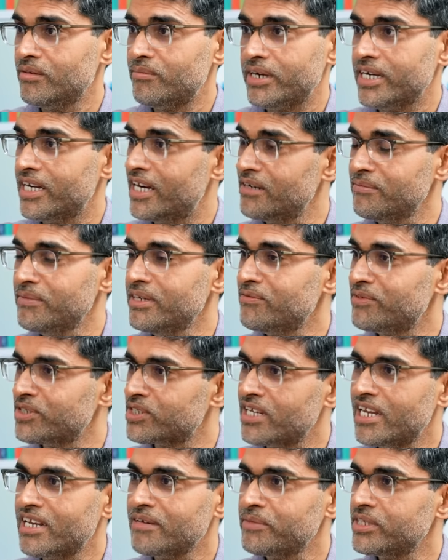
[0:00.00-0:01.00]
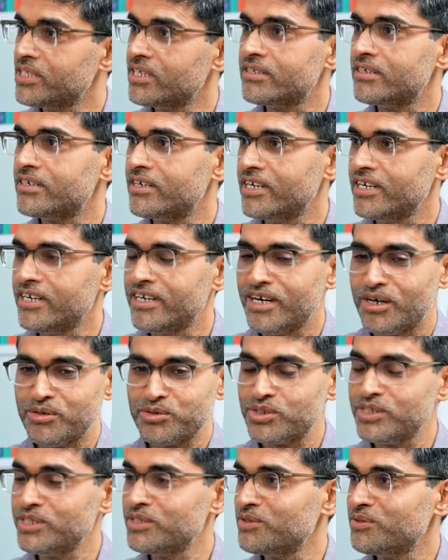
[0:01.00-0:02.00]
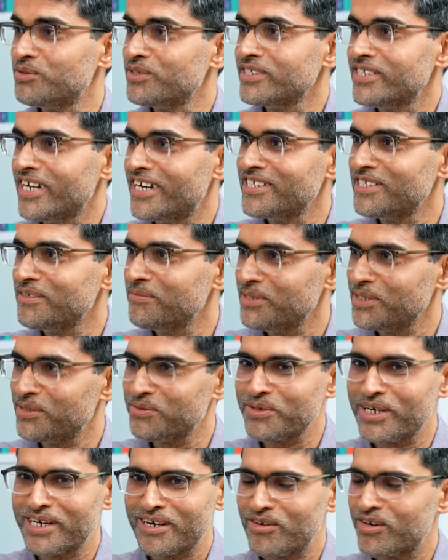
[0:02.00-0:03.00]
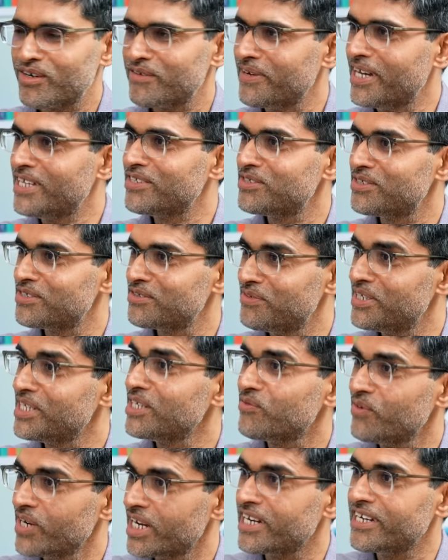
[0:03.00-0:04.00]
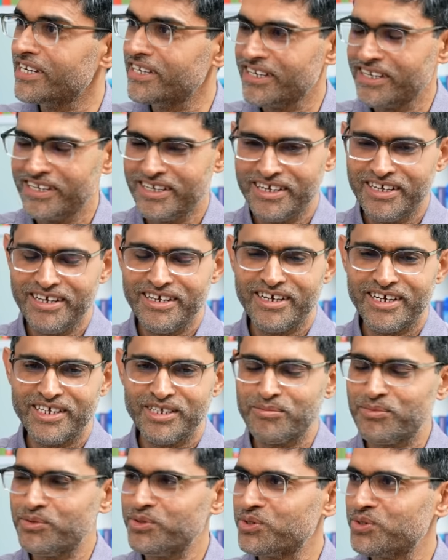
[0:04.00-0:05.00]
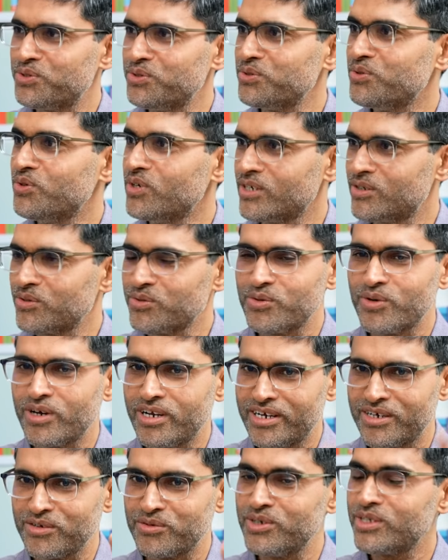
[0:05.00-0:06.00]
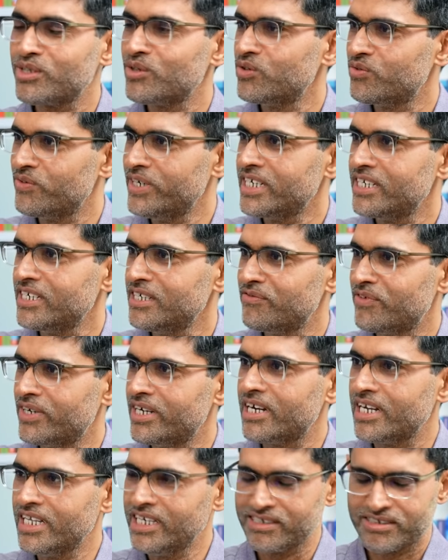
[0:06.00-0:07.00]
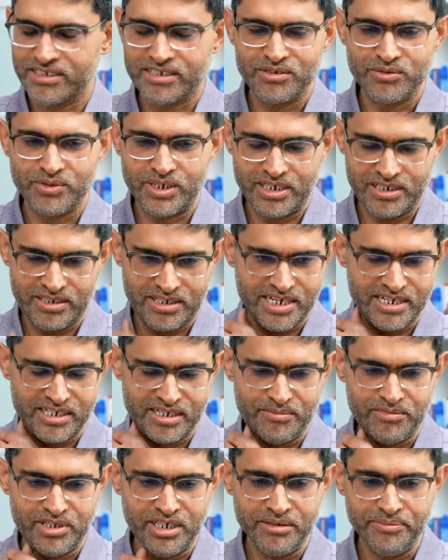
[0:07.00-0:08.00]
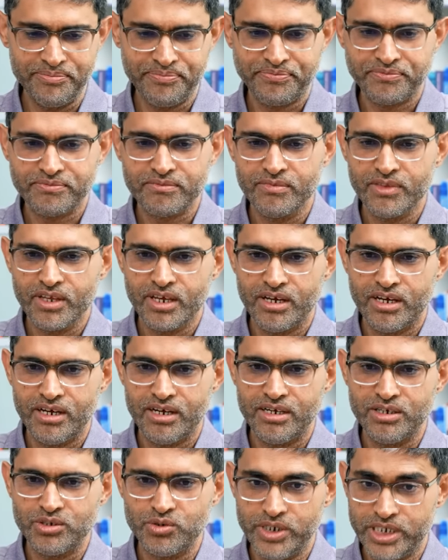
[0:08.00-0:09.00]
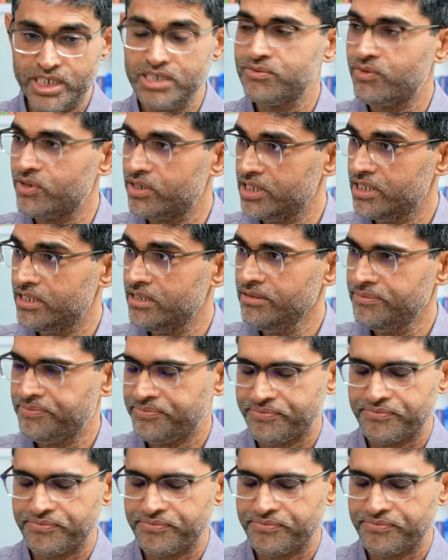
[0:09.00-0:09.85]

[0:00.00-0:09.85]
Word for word: My admin was telling me the other day how she's using ChatGPT to get a lot of answers very quickly, yeah. as opposed to going to Google and going through twenty different right. links to understand something. Uh, so it is for real.